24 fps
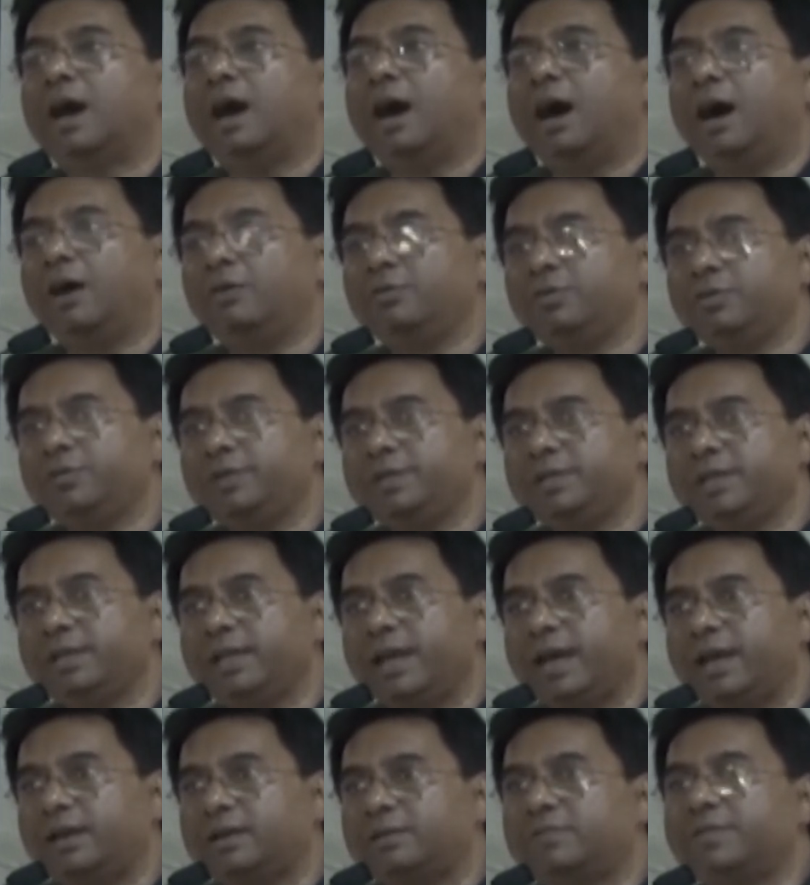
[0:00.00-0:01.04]
How do you
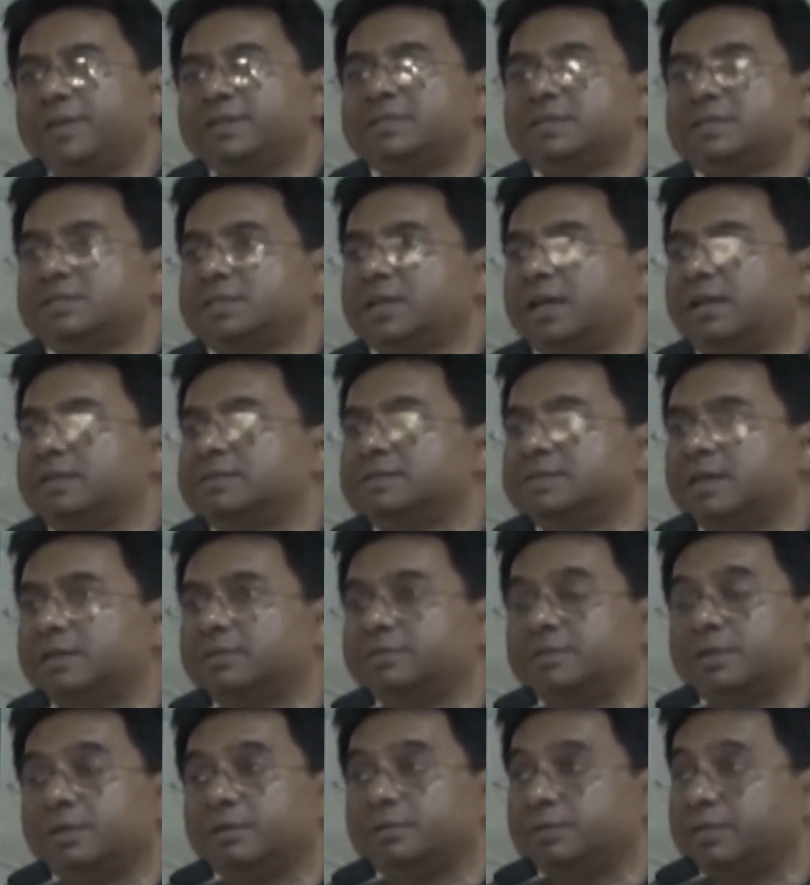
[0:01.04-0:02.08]
really address this challenge?
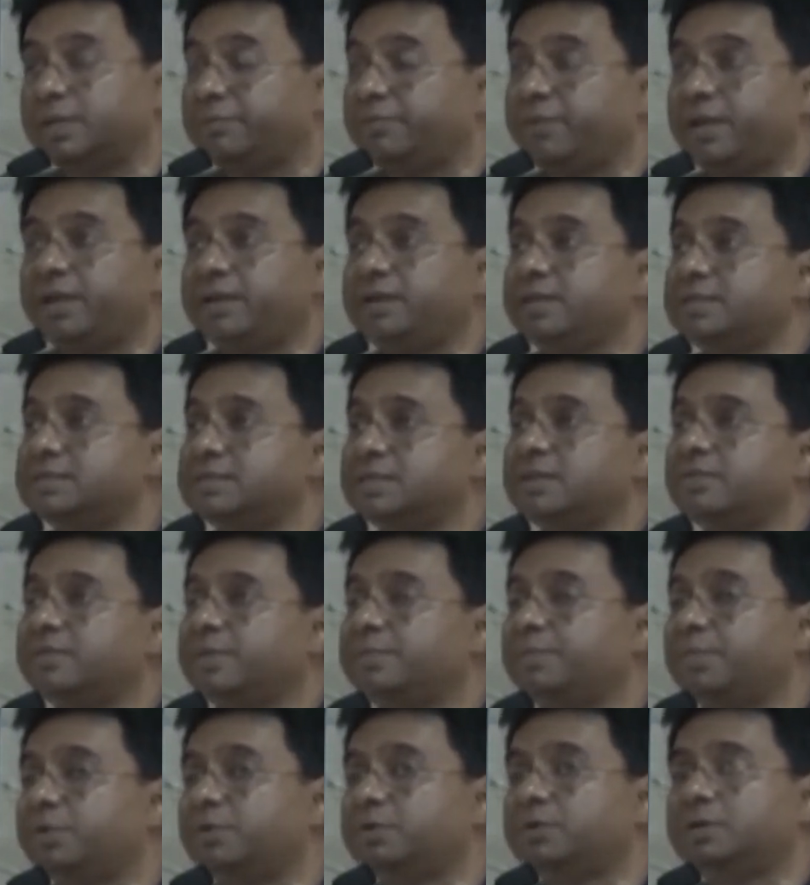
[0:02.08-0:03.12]
So the very recent
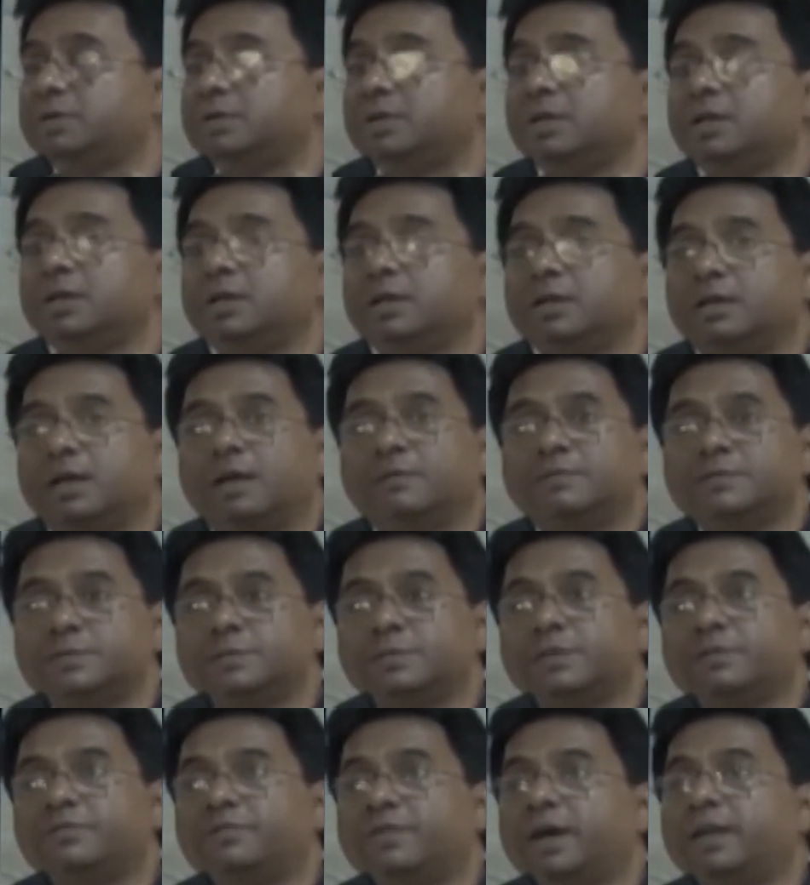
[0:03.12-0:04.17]
report comes
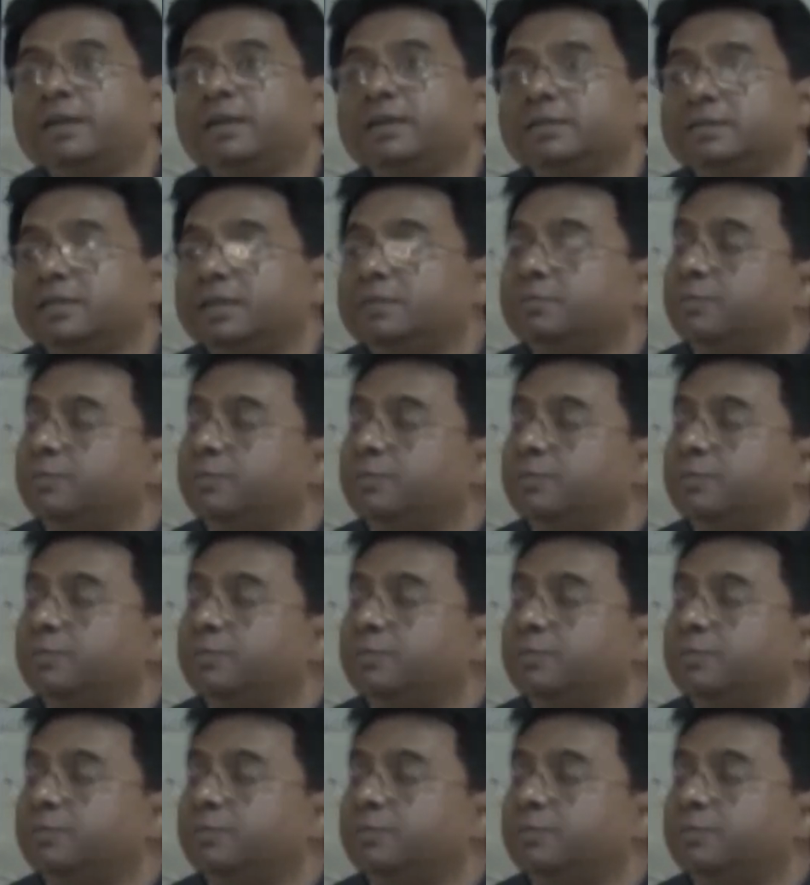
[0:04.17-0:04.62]
with the finding that